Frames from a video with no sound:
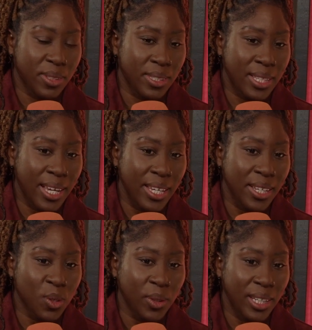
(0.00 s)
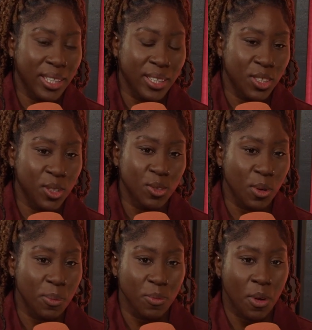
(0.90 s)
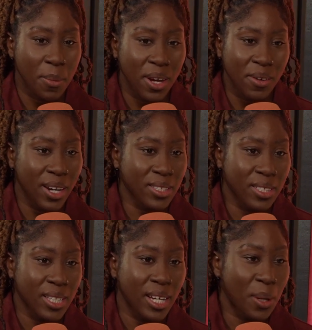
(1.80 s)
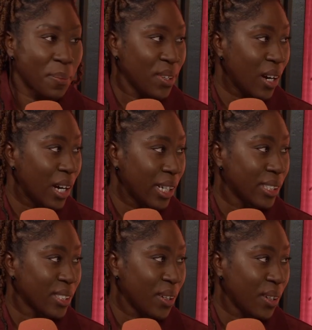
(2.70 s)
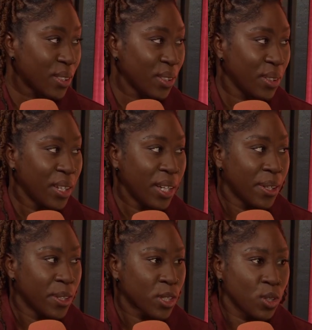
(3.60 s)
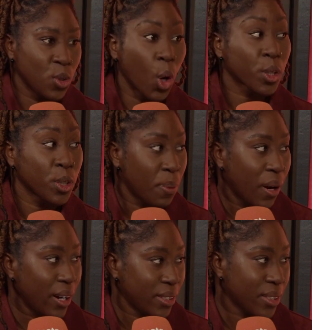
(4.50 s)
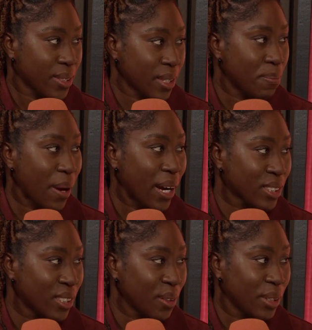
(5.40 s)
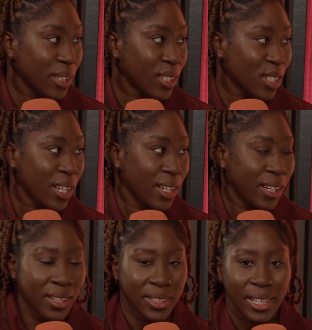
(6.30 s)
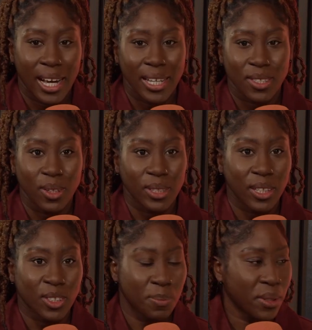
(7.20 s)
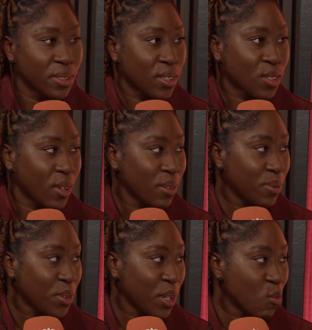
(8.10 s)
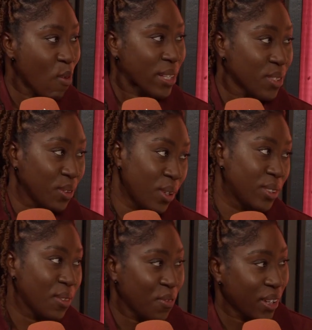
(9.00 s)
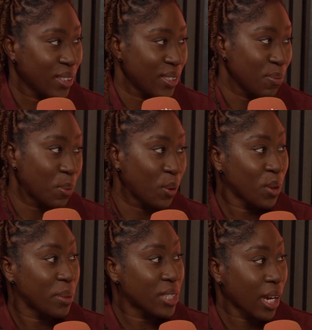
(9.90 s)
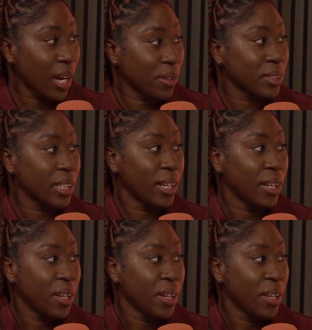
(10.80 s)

they equally could use Ramirez as that number 9 to occupy the centre-backs, knowing that she has those attributes to try and, wrestle those defenders and pull them into areas that